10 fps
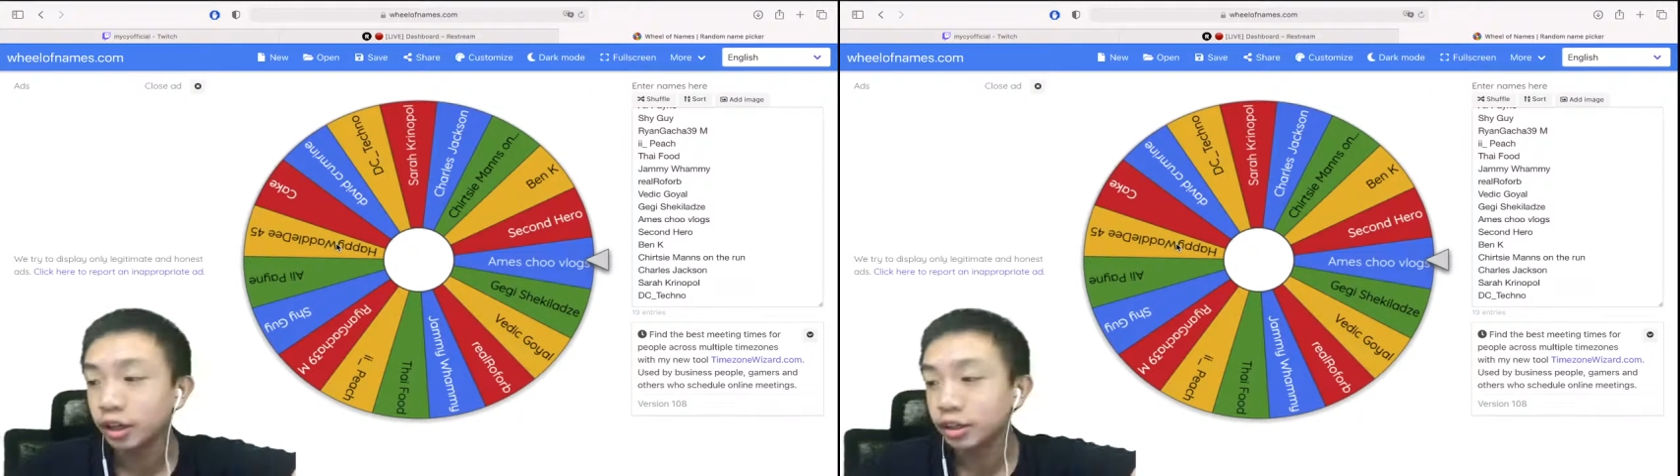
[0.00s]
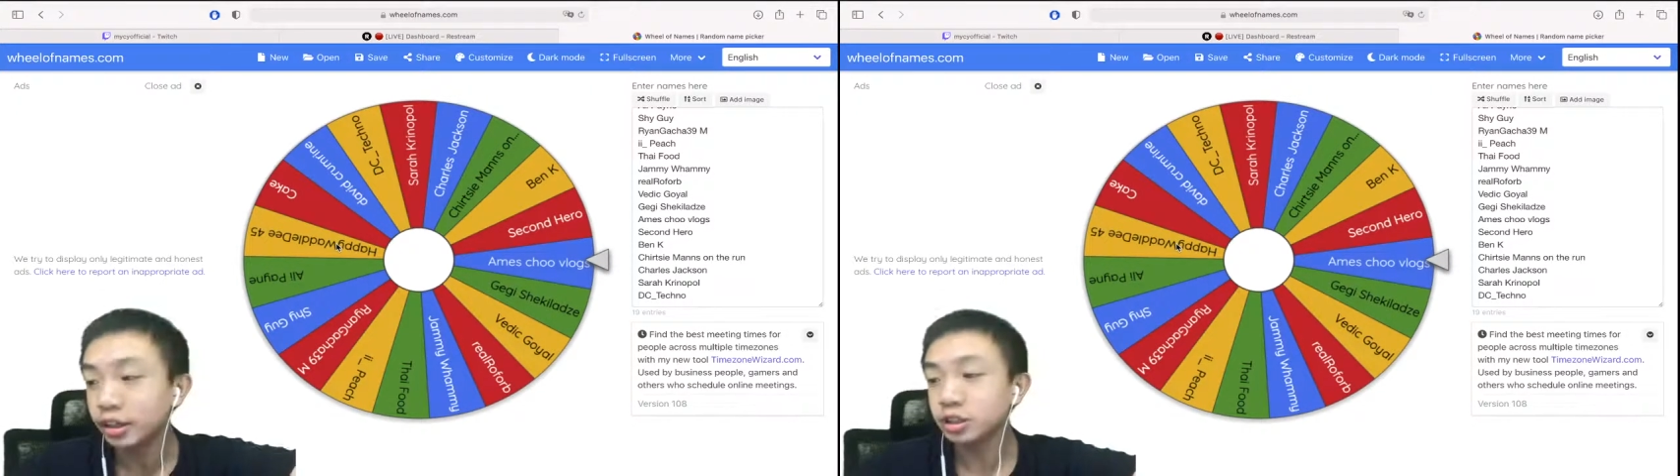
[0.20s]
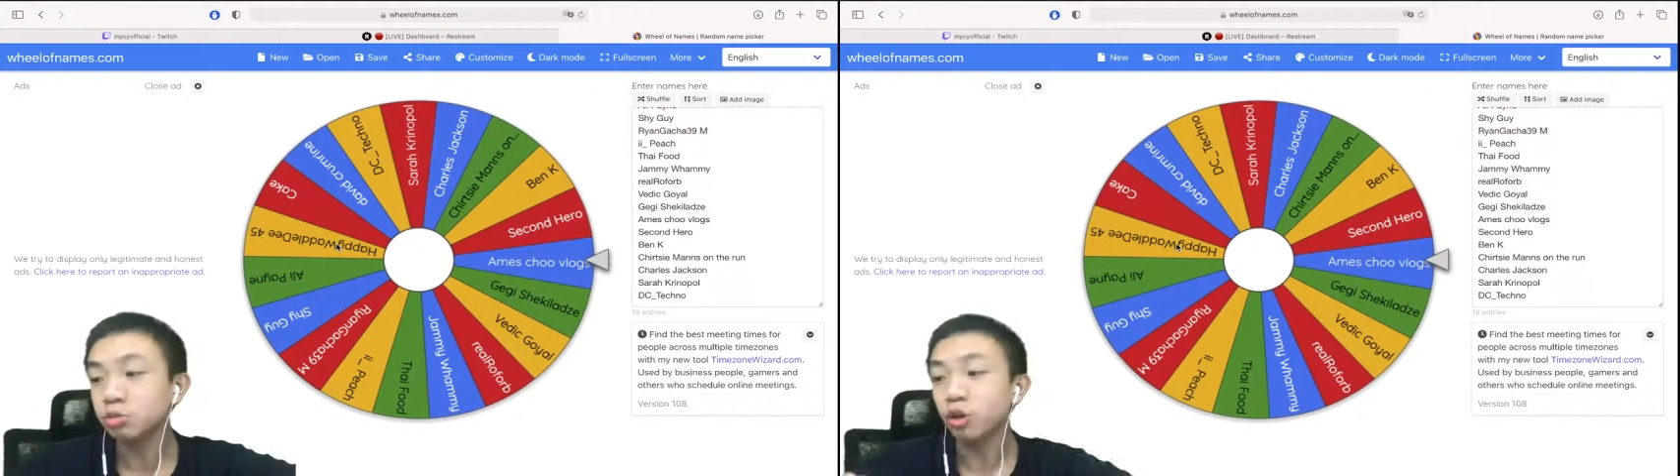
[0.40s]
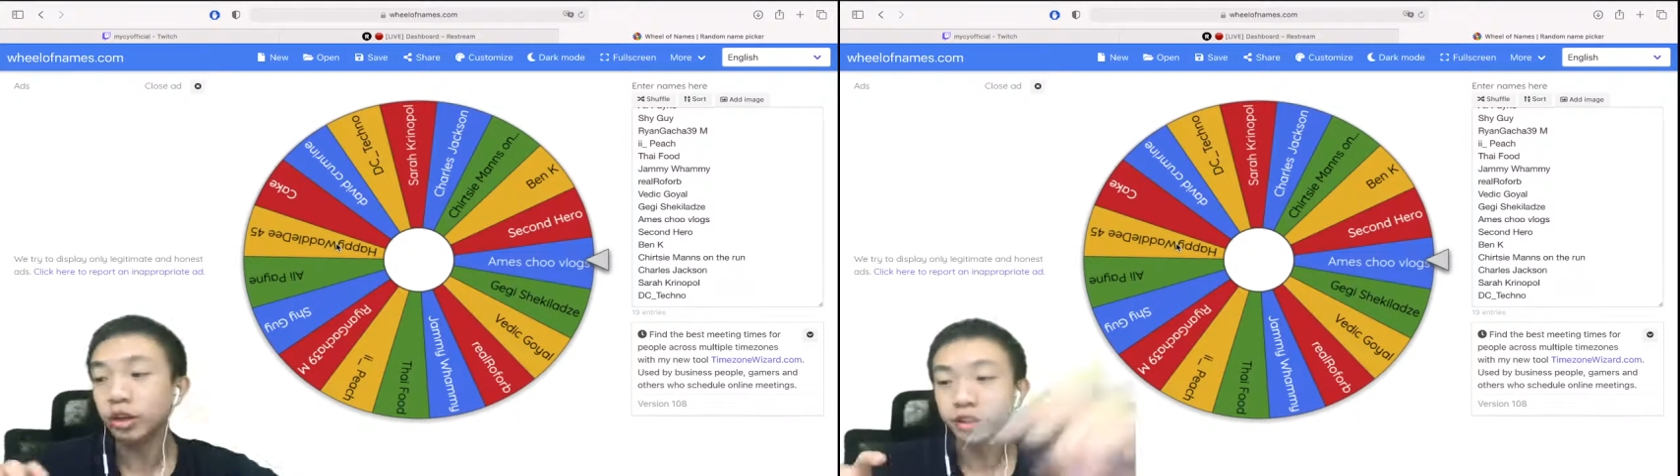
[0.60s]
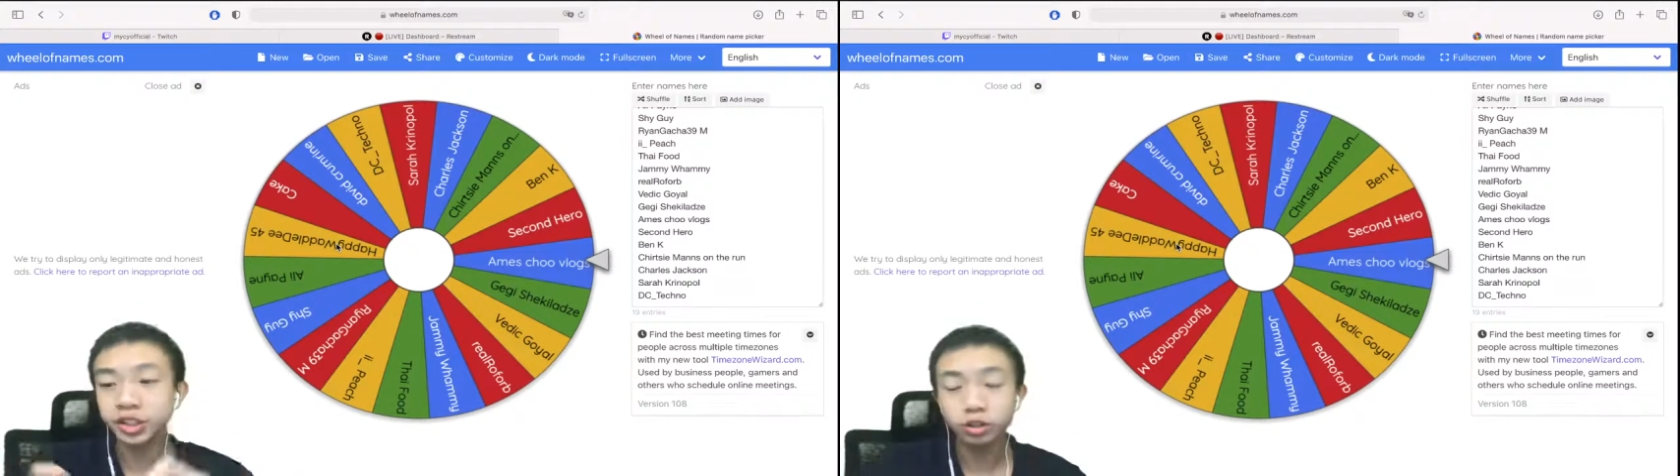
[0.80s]
This one
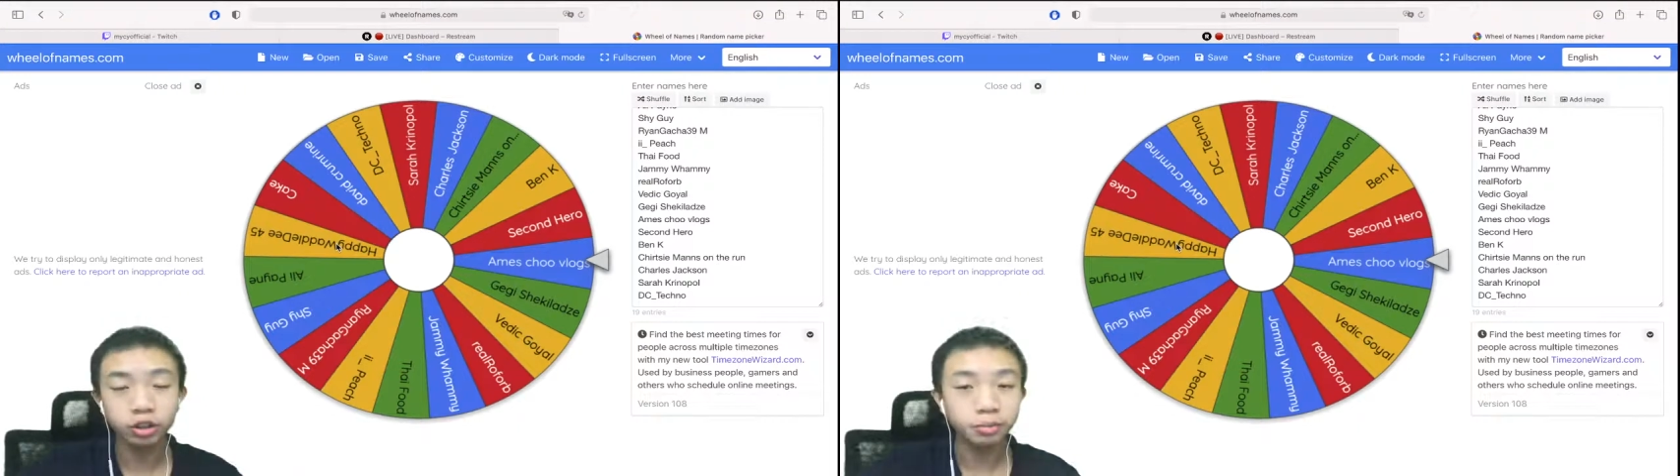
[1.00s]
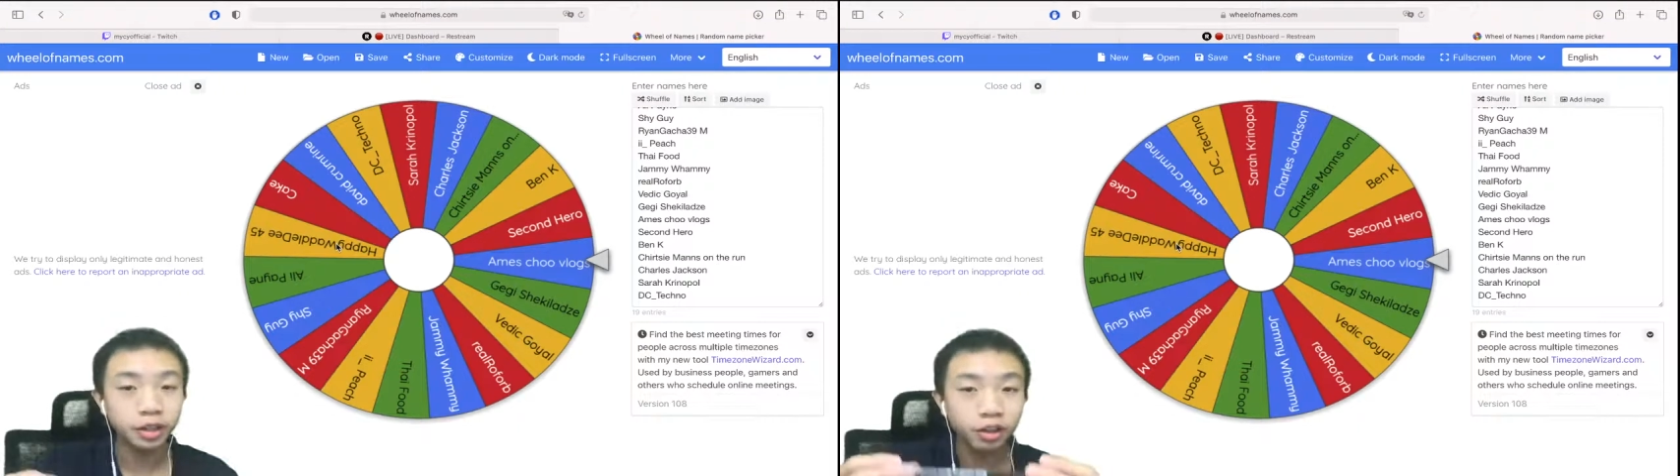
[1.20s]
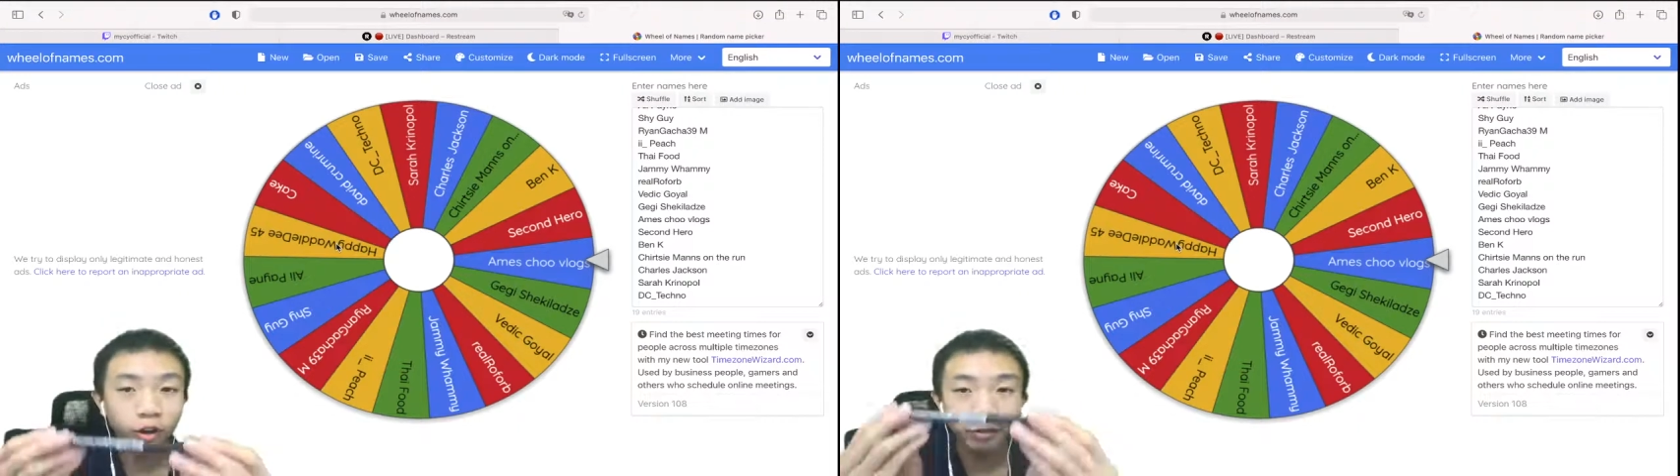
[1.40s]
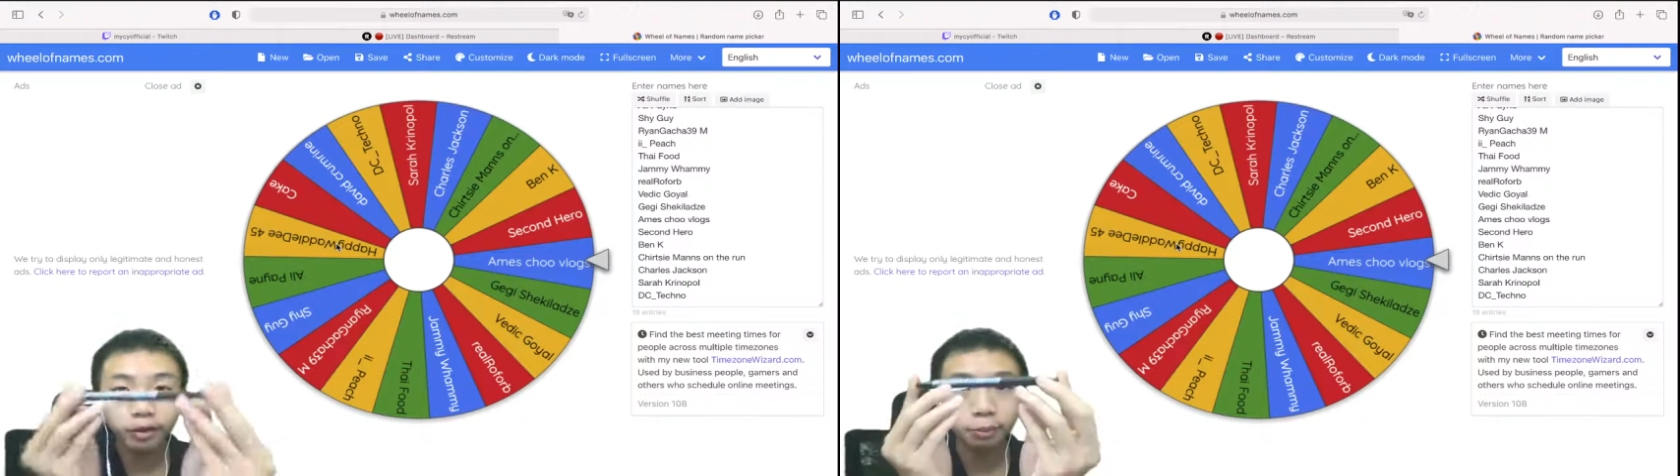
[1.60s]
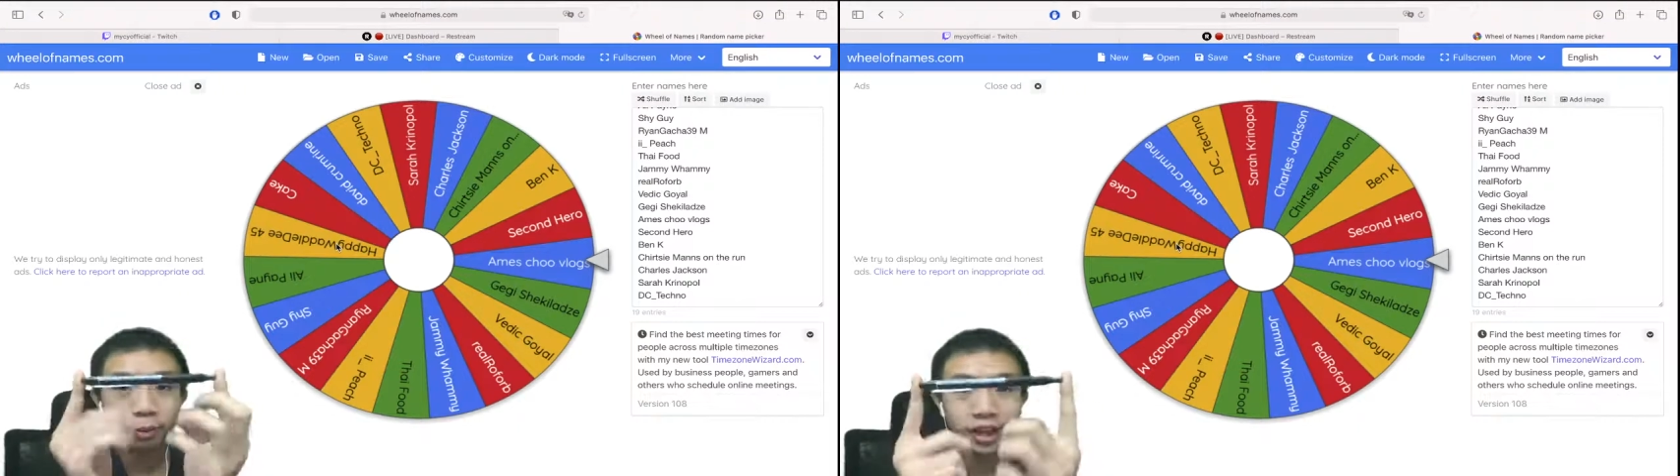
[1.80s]
is going to be called
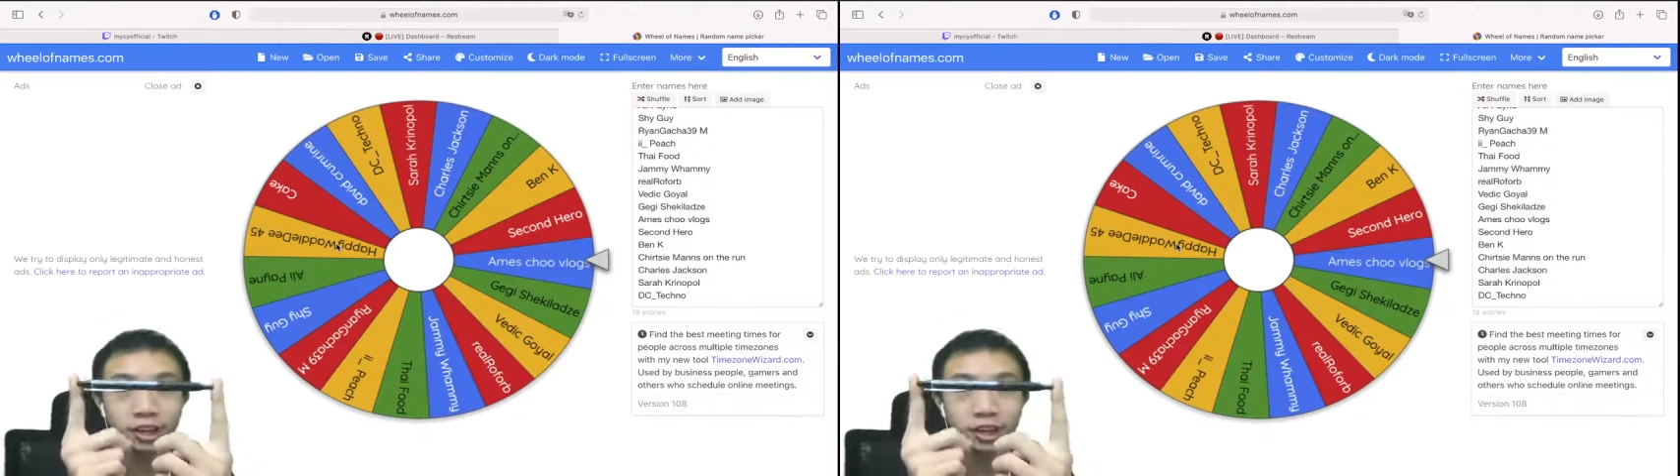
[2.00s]
the Pen